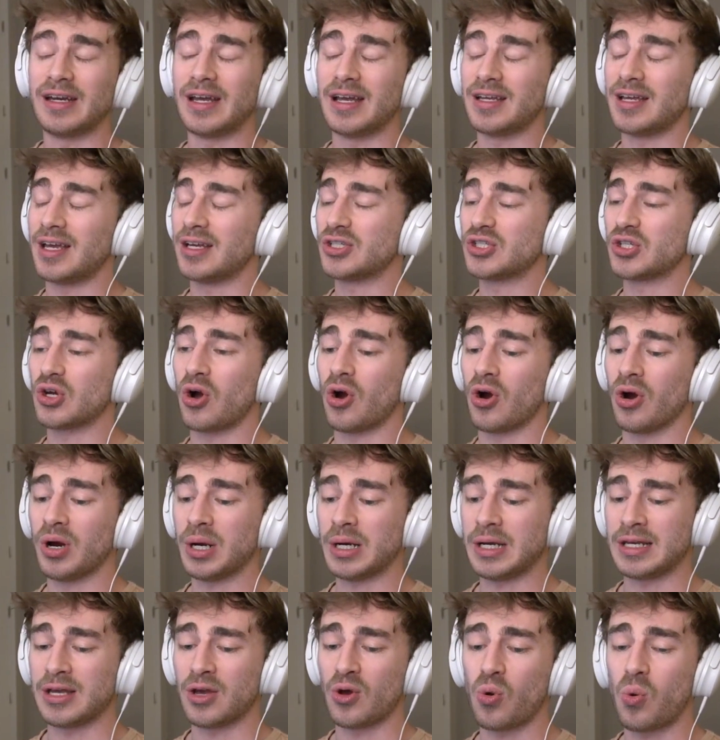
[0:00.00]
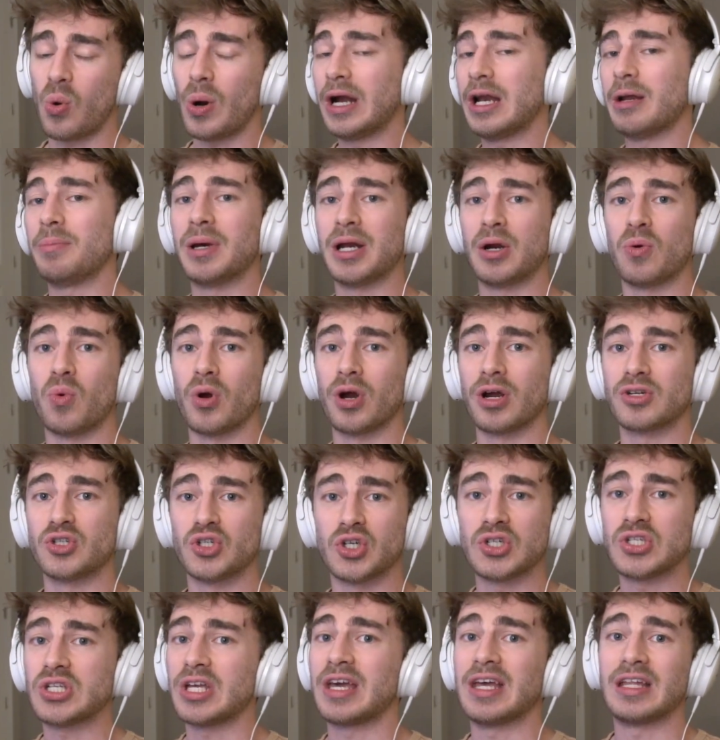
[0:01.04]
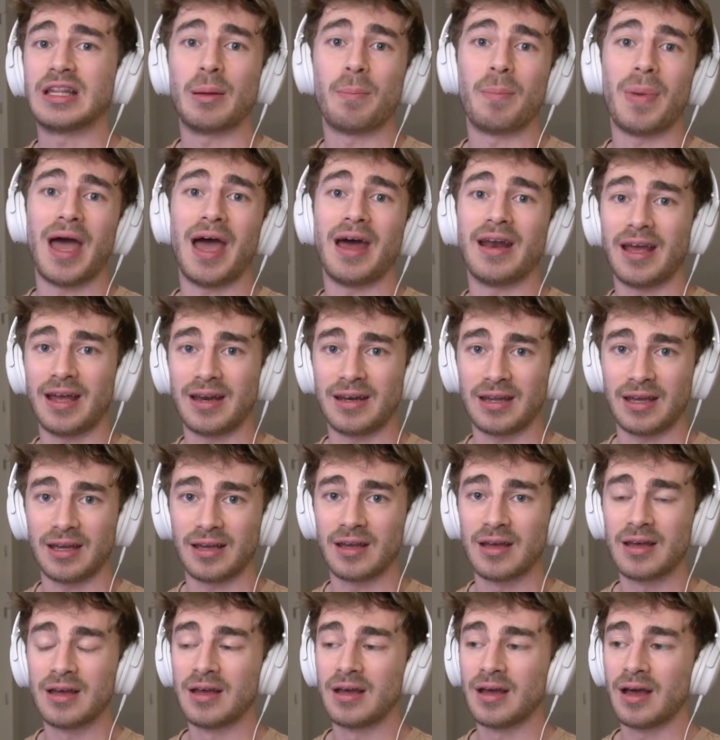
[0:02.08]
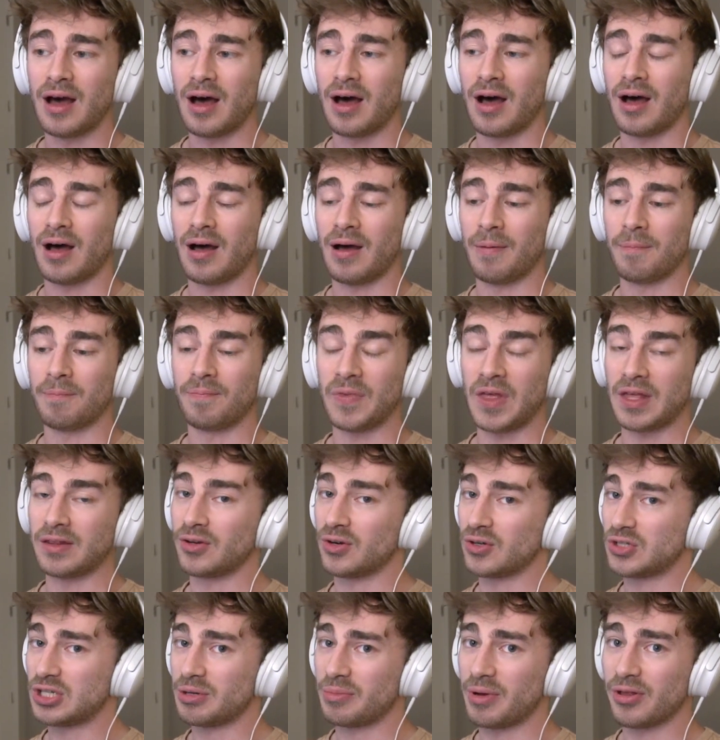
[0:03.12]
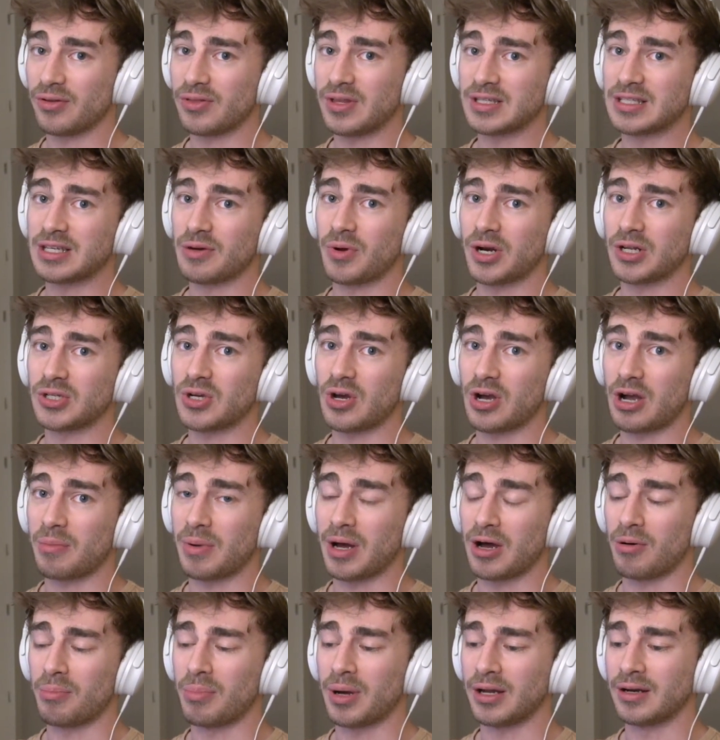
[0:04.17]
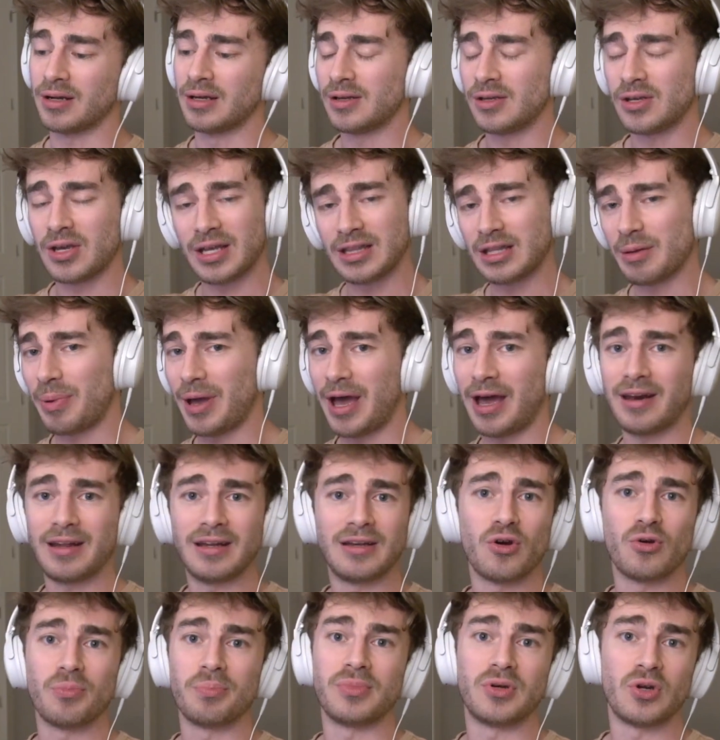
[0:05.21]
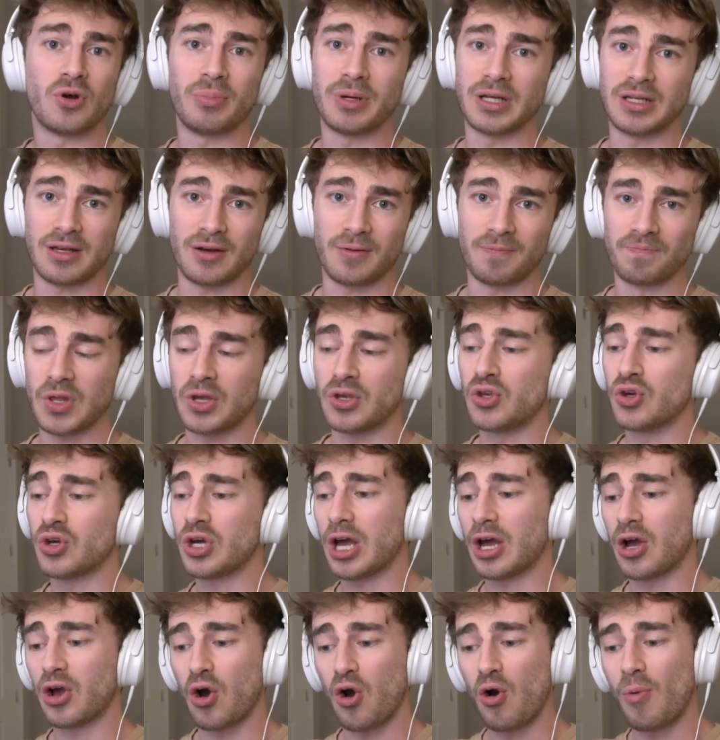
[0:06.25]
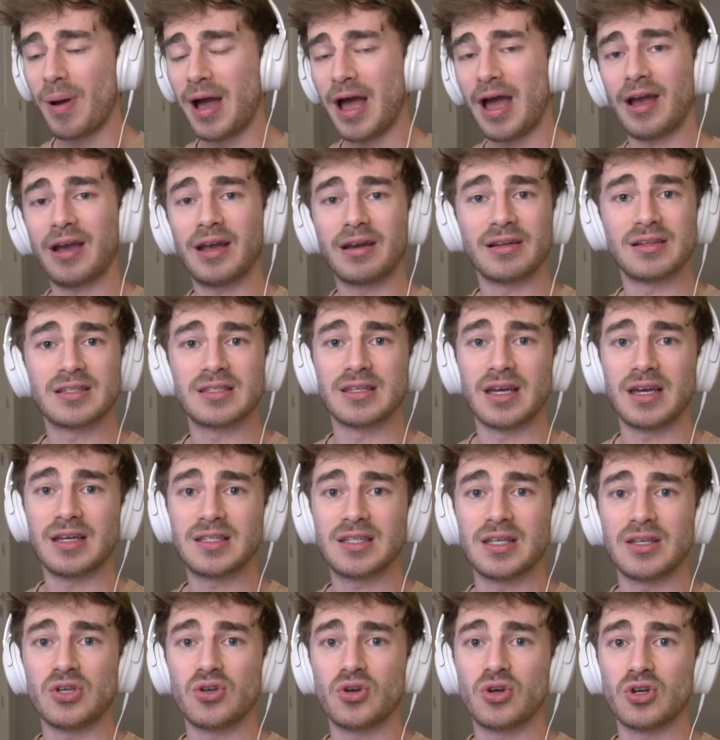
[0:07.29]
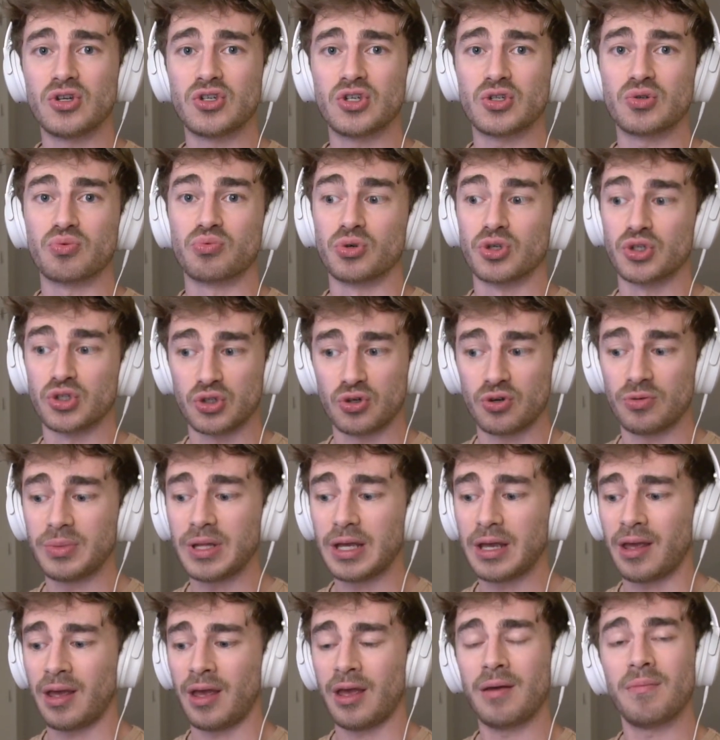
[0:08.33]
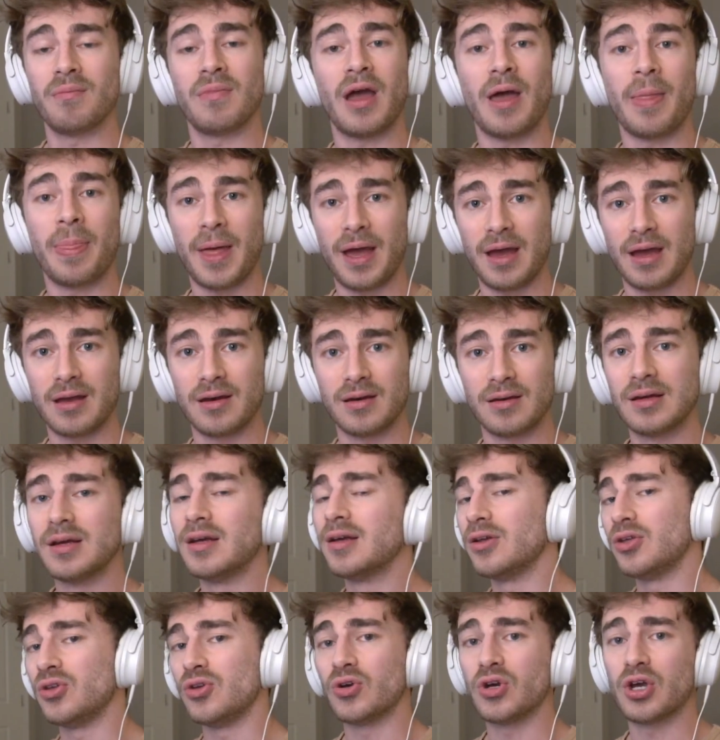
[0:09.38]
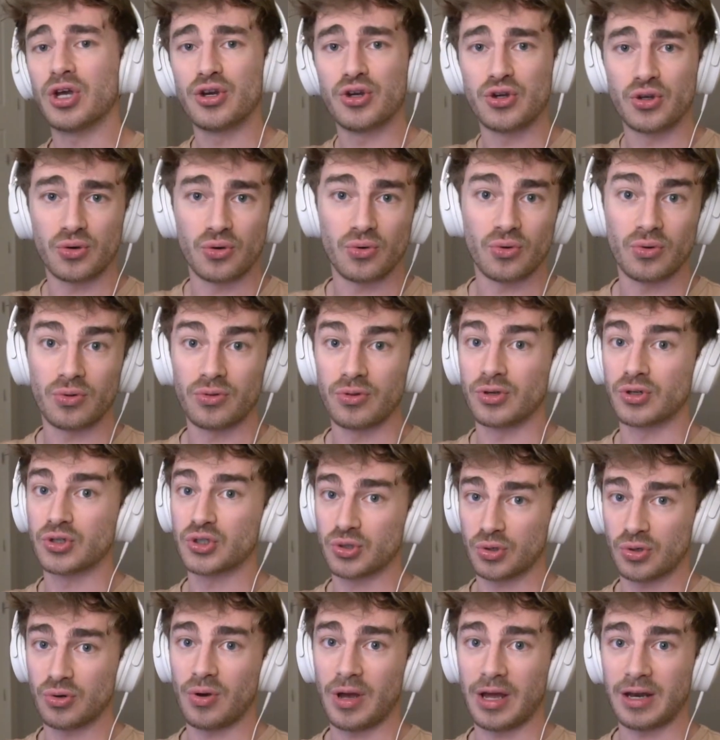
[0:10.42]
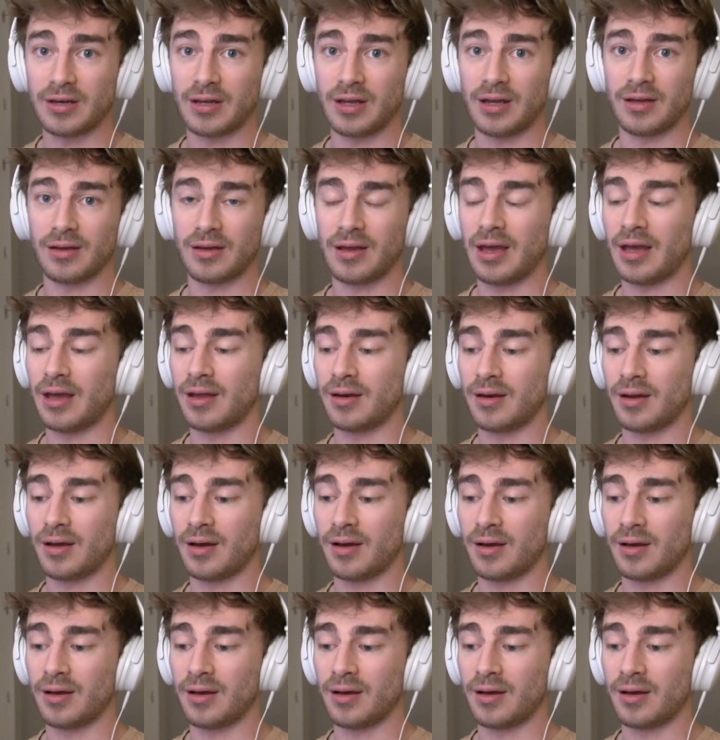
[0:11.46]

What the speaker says: It's already quite a bit of work just to get the bad ending. And there's some other things I want to talk about, but you get the bad ending, no big deal. You can go back, and it's nice that you could just resume the game, and then you can do the true ending. And,